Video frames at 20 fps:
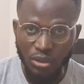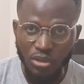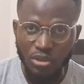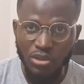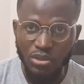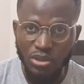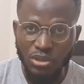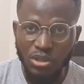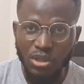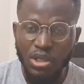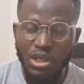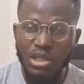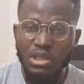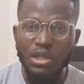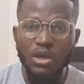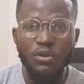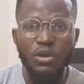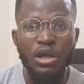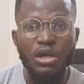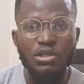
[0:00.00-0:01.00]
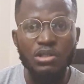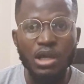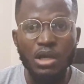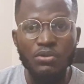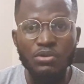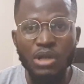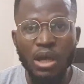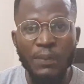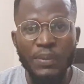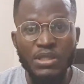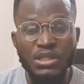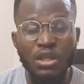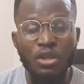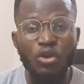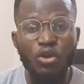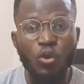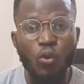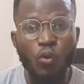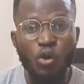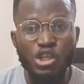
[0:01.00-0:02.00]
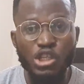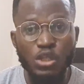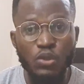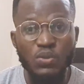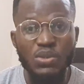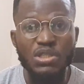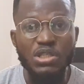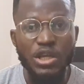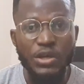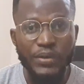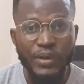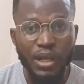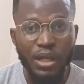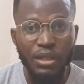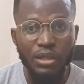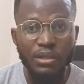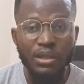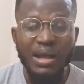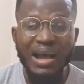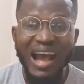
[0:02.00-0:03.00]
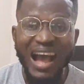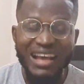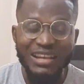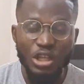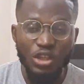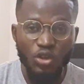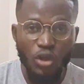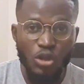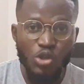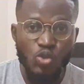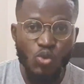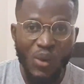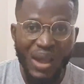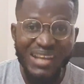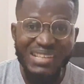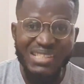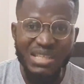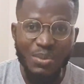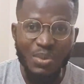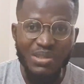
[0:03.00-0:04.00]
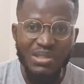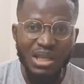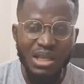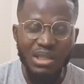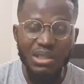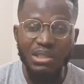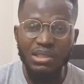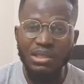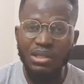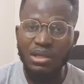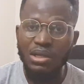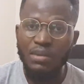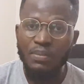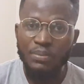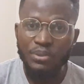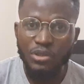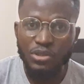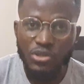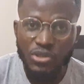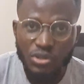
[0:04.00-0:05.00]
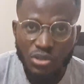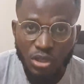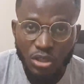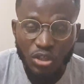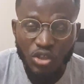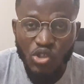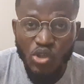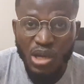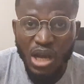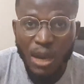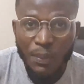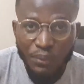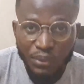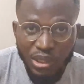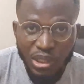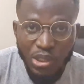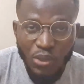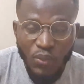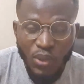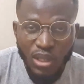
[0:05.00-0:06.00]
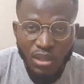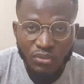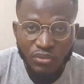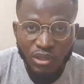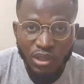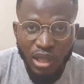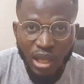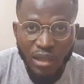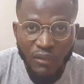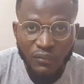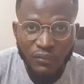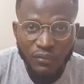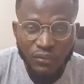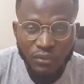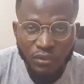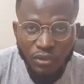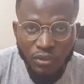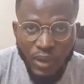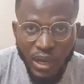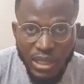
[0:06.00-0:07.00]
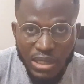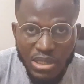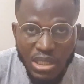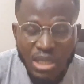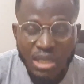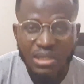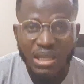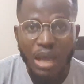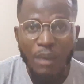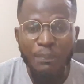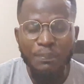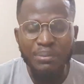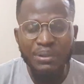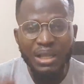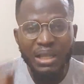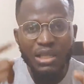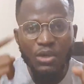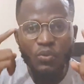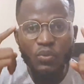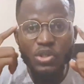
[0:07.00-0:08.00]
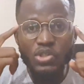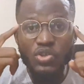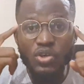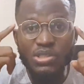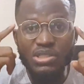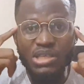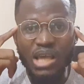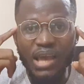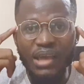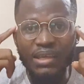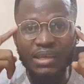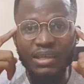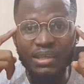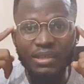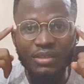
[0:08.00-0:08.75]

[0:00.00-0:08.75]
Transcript: cloth. They will, they're, they're basically going to wash it with aerial, and it turns white immediately. Bros, it doesn't happen anywhere in real life, right? They're playing with your psyche,